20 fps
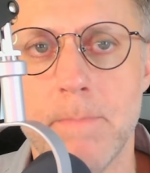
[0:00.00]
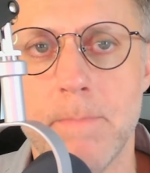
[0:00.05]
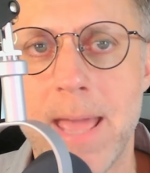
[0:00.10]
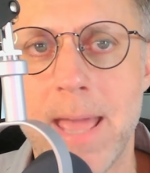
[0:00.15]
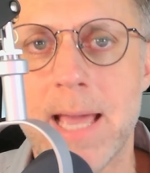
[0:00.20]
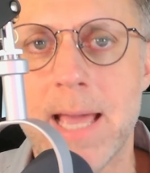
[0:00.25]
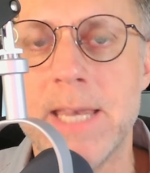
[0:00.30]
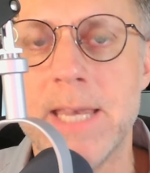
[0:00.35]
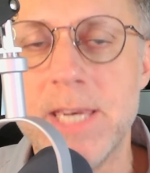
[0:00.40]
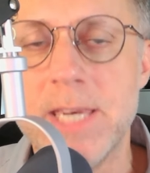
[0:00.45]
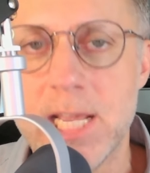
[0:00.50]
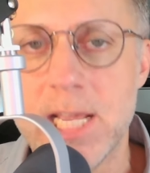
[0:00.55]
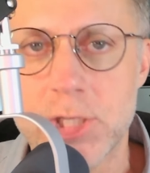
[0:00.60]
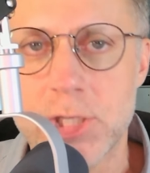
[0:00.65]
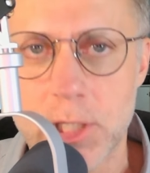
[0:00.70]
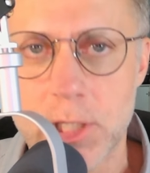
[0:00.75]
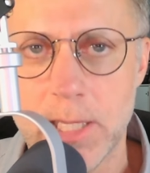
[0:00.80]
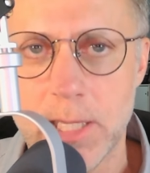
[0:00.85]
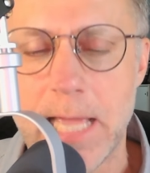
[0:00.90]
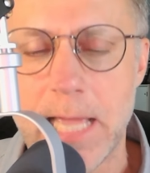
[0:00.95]
may
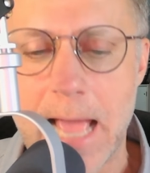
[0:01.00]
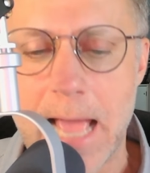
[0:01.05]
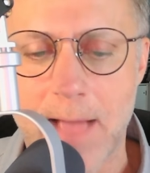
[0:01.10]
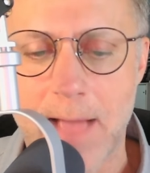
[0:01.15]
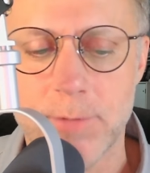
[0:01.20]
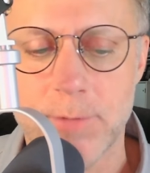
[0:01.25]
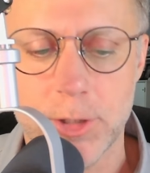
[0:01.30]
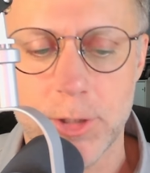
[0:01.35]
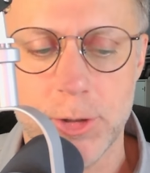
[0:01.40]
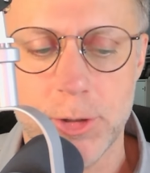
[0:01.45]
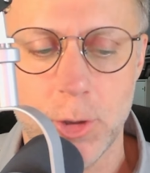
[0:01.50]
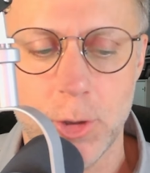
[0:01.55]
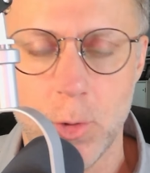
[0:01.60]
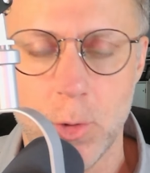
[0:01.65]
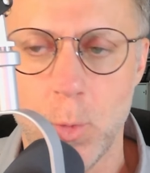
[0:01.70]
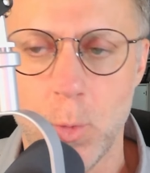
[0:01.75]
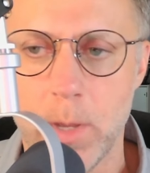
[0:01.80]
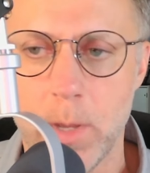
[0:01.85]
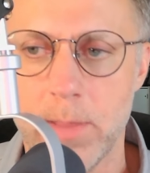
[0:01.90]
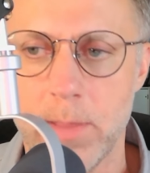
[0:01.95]
initially have to
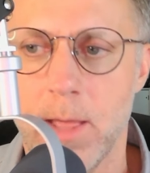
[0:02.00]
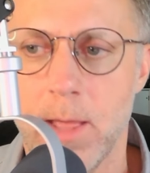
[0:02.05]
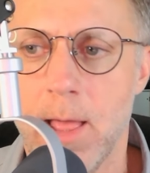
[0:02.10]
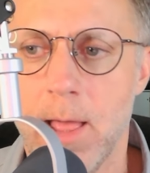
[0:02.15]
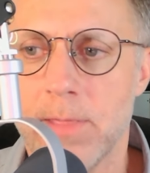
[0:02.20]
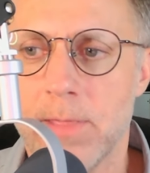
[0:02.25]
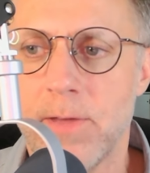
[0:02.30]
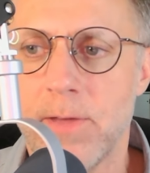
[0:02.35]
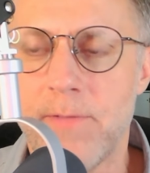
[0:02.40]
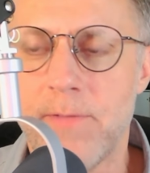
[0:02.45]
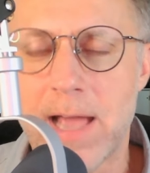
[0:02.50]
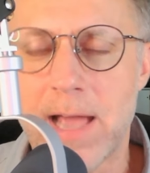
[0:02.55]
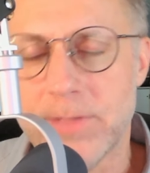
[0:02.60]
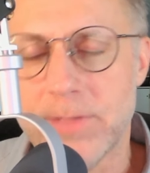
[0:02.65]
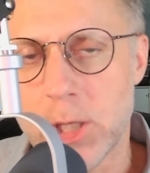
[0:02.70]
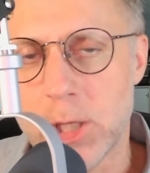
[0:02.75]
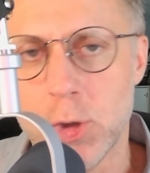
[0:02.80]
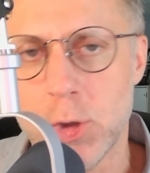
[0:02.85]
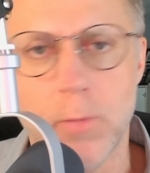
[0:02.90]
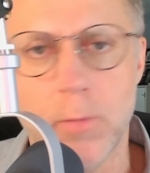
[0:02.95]
do with the fact
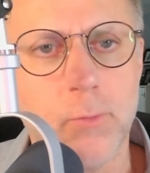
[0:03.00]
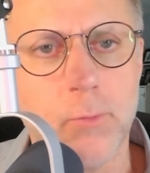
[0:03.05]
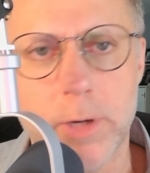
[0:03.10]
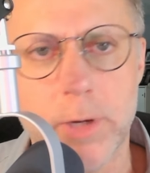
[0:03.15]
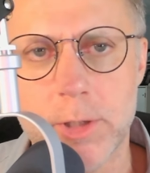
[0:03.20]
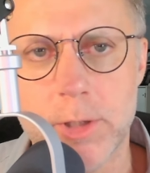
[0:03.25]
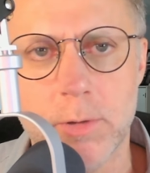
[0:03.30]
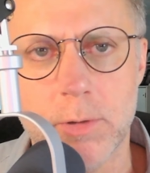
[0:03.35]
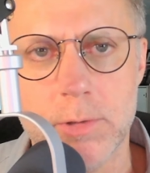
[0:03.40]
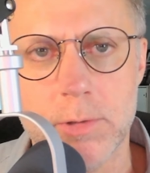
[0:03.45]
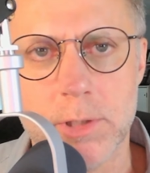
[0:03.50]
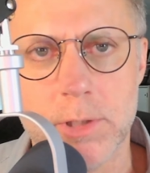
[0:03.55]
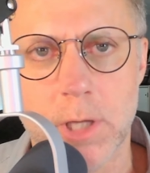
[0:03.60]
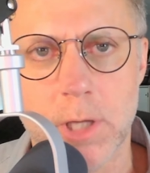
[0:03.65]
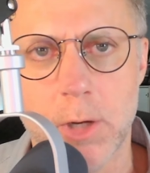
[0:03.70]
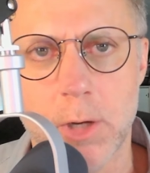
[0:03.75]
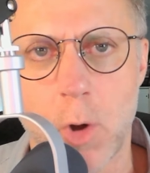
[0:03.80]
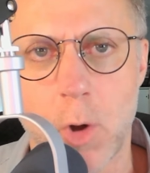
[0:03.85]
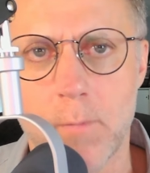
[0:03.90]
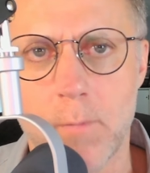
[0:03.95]
that you've reduced
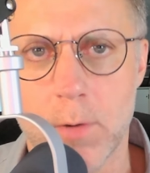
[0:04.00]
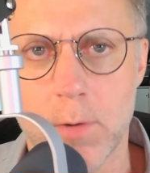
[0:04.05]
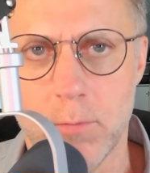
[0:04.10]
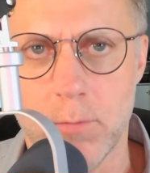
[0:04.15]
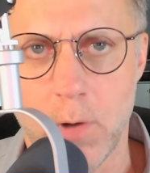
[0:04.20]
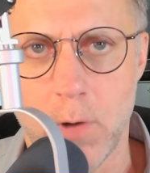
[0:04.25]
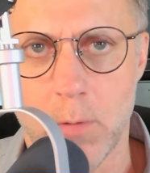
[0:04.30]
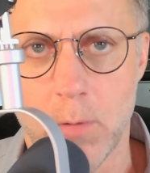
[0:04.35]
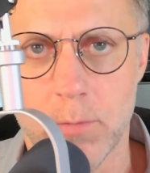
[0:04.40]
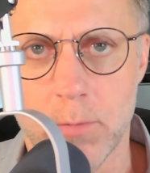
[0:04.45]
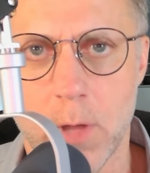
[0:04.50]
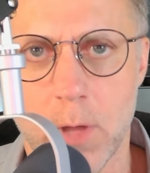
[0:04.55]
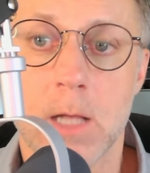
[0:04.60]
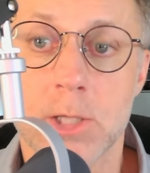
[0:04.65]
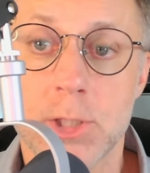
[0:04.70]
an overgrowth.